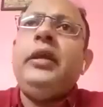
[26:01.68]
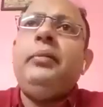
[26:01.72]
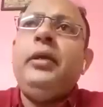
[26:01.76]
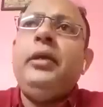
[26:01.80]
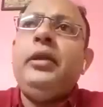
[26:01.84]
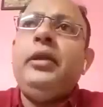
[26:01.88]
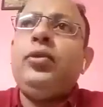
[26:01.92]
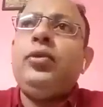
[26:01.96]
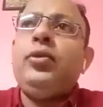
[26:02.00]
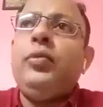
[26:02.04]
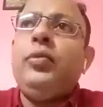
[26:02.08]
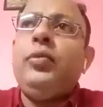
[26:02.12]

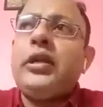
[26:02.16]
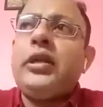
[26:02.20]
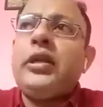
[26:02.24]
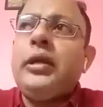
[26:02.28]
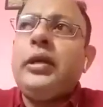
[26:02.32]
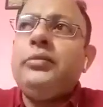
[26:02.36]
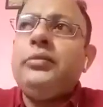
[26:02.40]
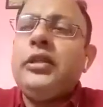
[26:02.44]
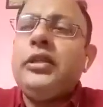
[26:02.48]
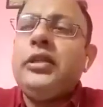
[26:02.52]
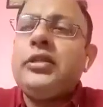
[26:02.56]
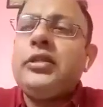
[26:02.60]
have been
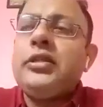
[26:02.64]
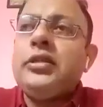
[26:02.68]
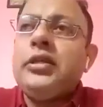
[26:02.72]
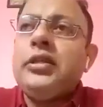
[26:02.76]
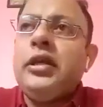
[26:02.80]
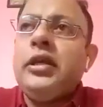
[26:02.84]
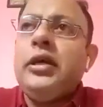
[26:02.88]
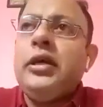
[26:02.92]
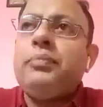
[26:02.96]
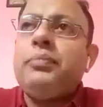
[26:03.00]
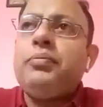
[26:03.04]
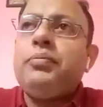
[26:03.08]
able to
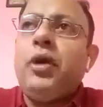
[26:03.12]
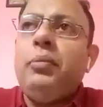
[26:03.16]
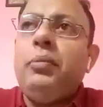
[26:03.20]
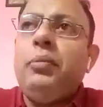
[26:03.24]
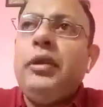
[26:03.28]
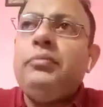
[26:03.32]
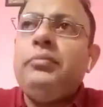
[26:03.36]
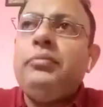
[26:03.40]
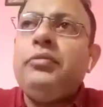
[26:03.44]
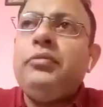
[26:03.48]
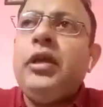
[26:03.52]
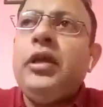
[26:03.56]
overcome this
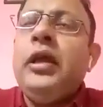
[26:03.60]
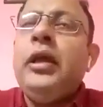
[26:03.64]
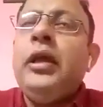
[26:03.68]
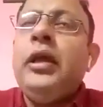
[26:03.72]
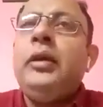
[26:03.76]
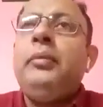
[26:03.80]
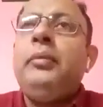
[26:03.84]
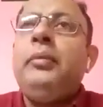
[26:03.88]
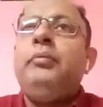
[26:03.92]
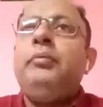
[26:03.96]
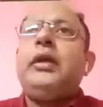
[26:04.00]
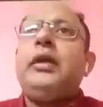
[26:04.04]

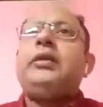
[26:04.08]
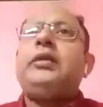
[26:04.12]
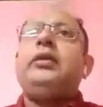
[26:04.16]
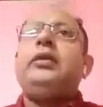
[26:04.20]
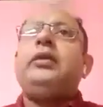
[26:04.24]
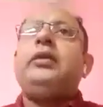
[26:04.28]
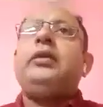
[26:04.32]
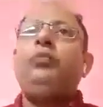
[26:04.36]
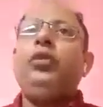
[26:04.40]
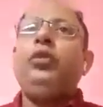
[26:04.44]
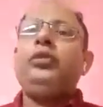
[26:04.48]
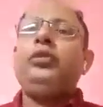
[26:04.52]
problem.
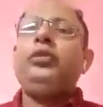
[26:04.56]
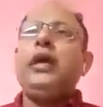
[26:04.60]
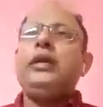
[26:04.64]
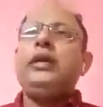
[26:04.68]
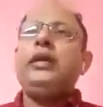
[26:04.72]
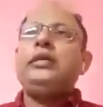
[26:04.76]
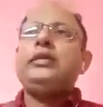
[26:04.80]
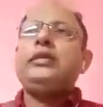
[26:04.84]
But